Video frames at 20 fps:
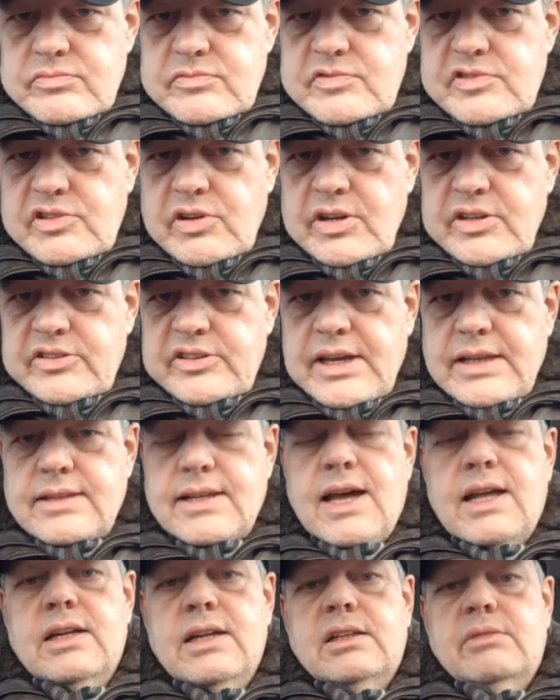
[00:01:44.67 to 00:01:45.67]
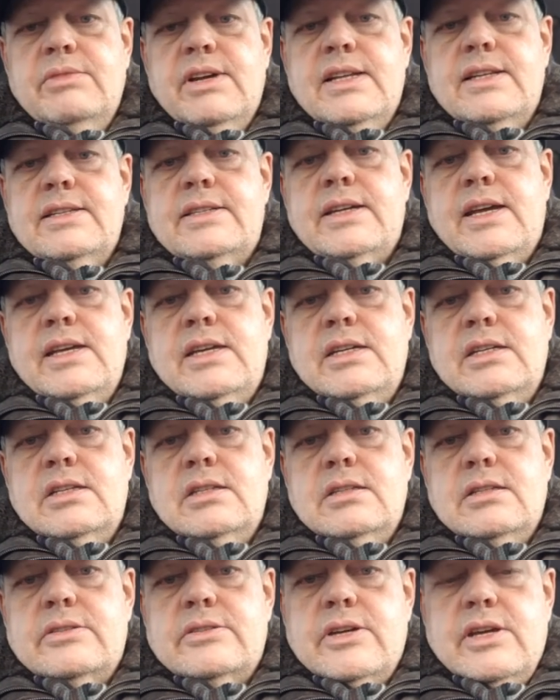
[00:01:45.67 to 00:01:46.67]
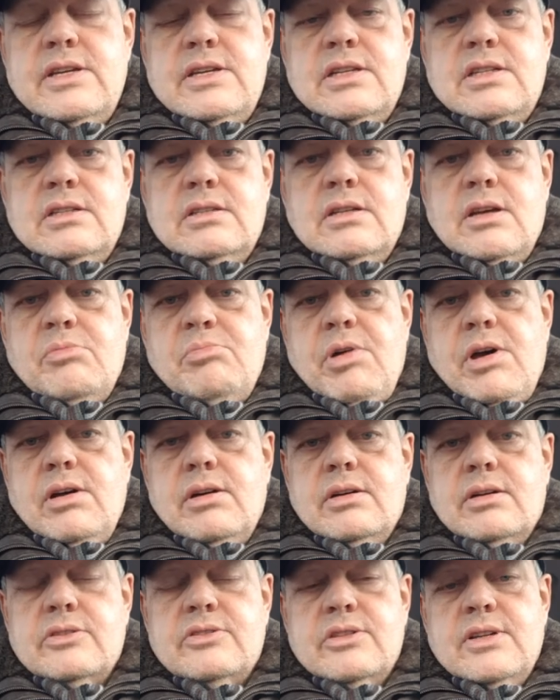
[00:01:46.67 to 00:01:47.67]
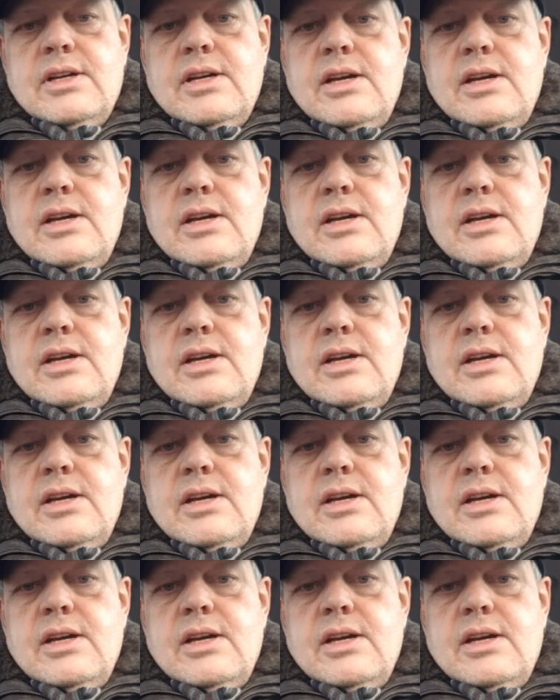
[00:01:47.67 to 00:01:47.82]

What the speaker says: dissect that a little bit and take it apart.